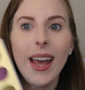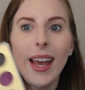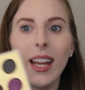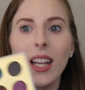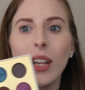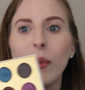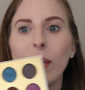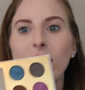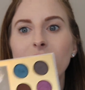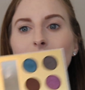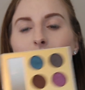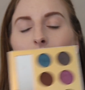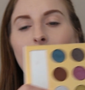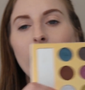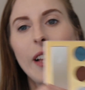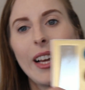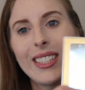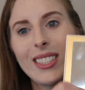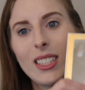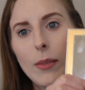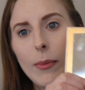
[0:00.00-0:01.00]
Anyway, so the
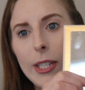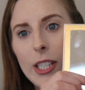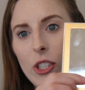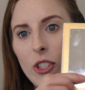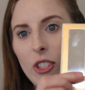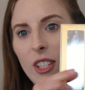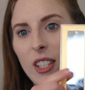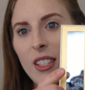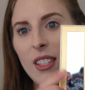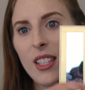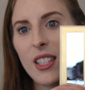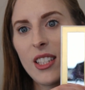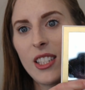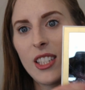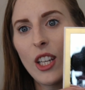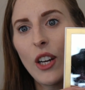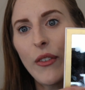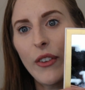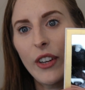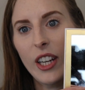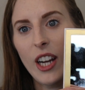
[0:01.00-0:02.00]
last time I used this
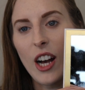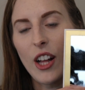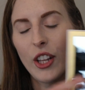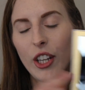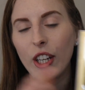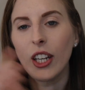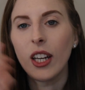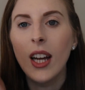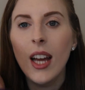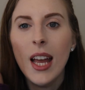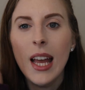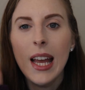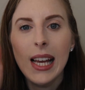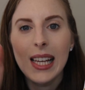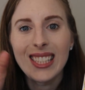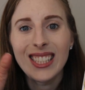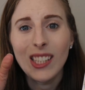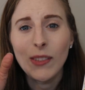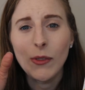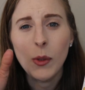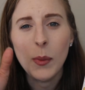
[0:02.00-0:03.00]
silver color,
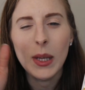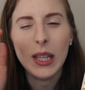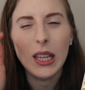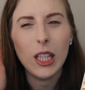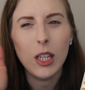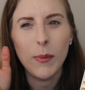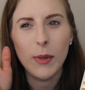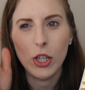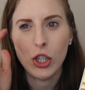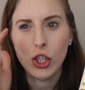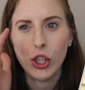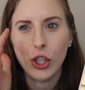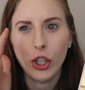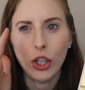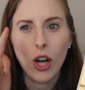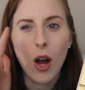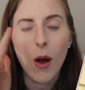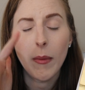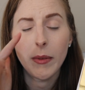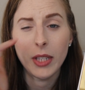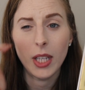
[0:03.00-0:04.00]
it seemed to be a little bit sheer,
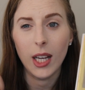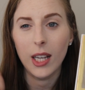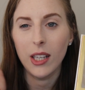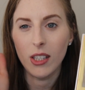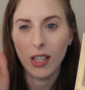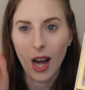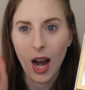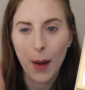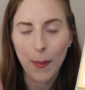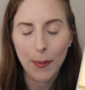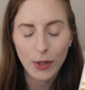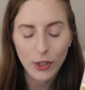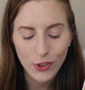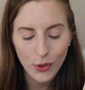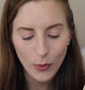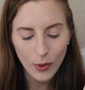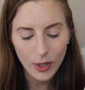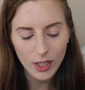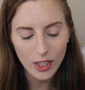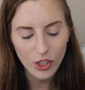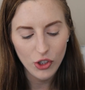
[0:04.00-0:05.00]
almost like a topper,
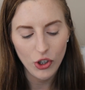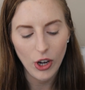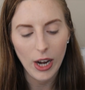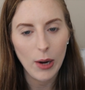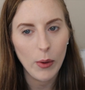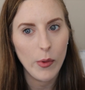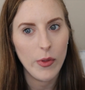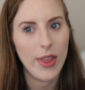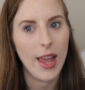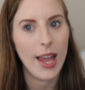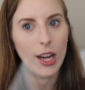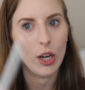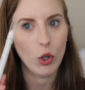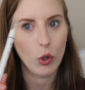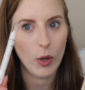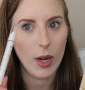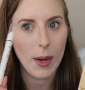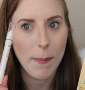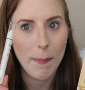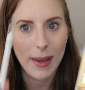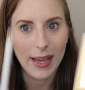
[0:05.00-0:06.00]
so we're going to try it with that
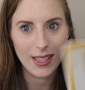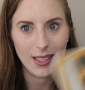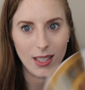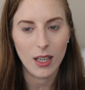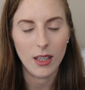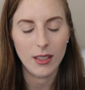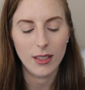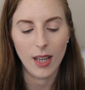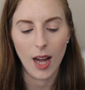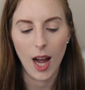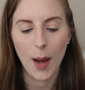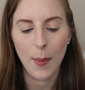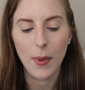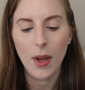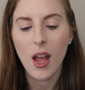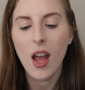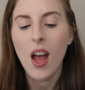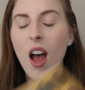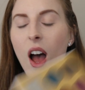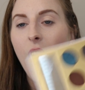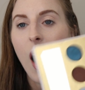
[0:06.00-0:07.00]
cream base on top.
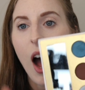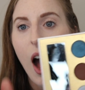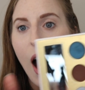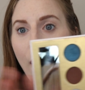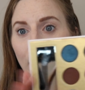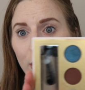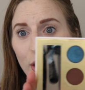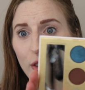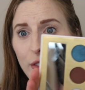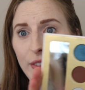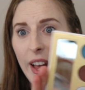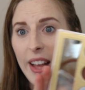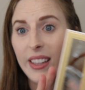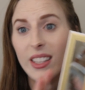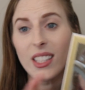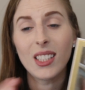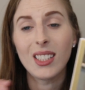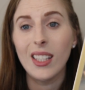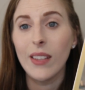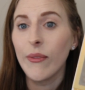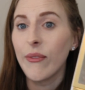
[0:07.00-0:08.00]
Other than that,
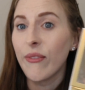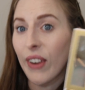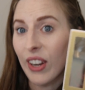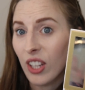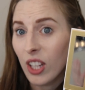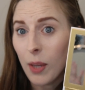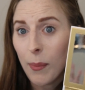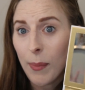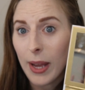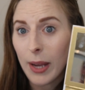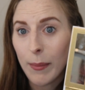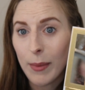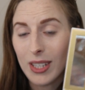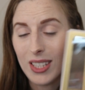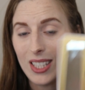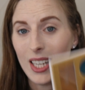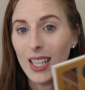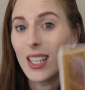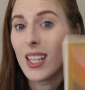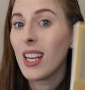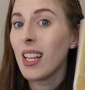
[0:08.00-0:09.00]
they seem fairly
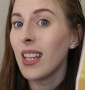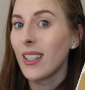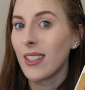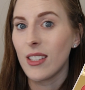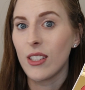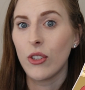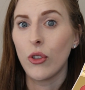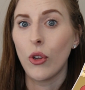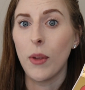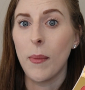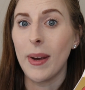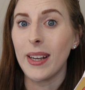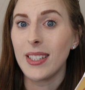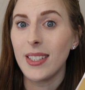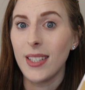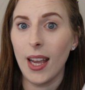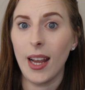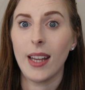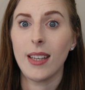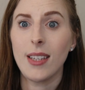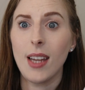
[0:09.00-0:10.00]
pigmented. This is only my
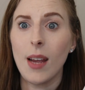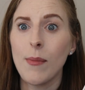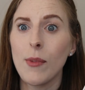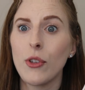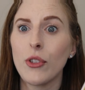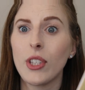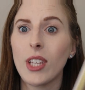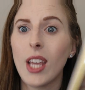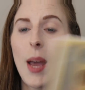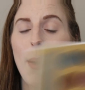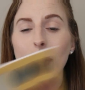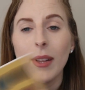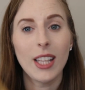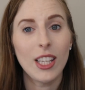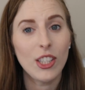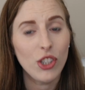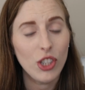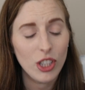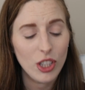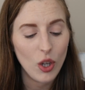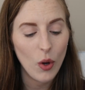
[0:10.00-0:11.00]
second time using it, but
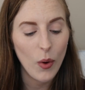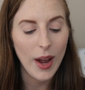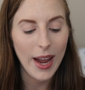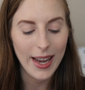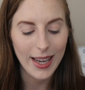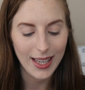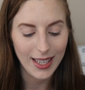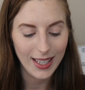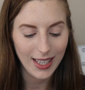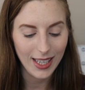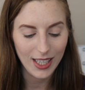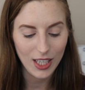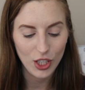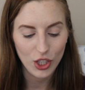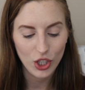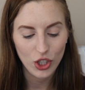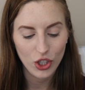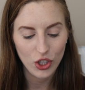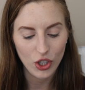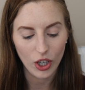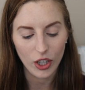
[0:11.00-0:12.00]
let's just go ahead and get
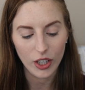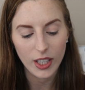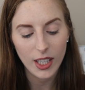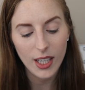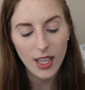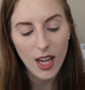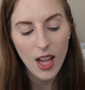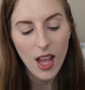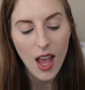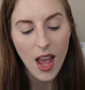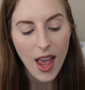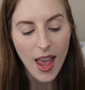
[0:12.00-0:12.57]
started.